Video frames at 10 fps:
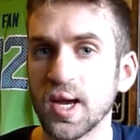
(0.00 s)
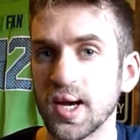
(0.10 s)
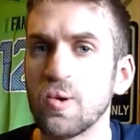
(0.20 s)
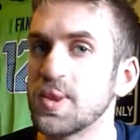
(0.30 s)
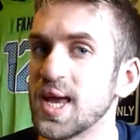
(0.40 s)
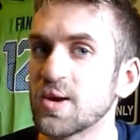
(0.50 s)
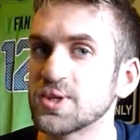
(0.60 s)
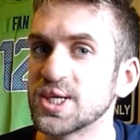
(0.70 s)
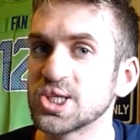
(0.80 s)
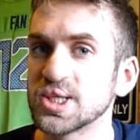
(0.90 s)
With the
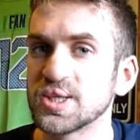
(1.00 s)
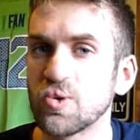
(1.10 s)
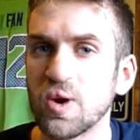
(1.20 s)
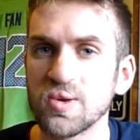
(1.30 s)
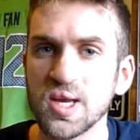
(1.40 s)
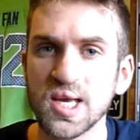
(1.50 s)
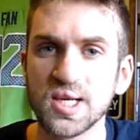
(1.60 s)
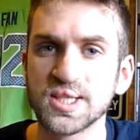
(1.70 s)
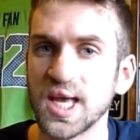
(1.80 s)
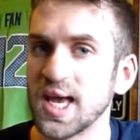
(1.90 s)
acquisitions of Quandre
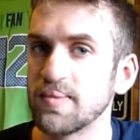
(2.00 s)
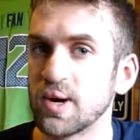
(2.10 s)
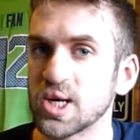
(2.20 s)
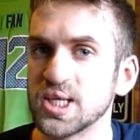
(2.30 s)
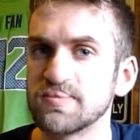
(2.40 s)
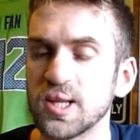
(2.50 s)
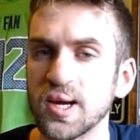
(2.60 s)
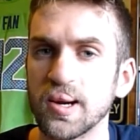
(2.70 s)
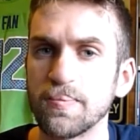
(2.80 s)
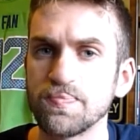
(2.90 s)
Diggs and Marquise
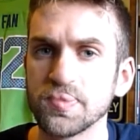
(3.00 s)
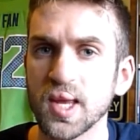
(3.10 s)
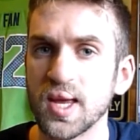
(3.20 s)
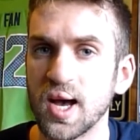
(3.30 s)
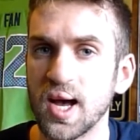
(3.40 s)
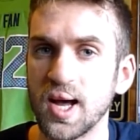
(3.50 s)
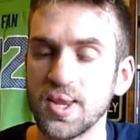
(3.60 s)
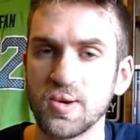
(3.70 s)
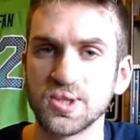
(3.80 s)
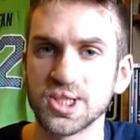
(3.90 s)
Blair,
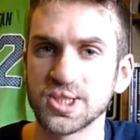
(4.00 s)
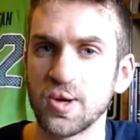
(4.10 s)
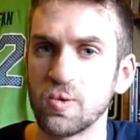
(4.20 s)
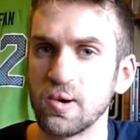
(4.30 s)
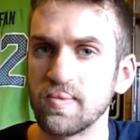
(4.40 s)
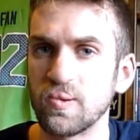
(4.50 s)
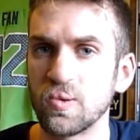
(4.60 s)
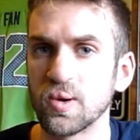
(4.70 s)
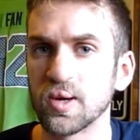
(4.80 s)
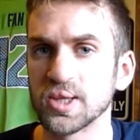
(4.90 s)
there was just no room
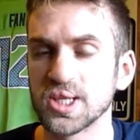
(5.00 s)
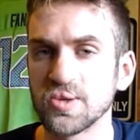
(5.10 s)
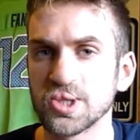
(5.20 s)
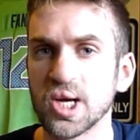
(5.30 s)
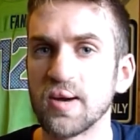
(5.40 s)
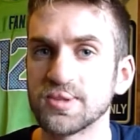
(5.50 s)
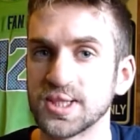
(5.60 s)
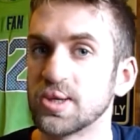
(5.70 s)
for Tedric Thompson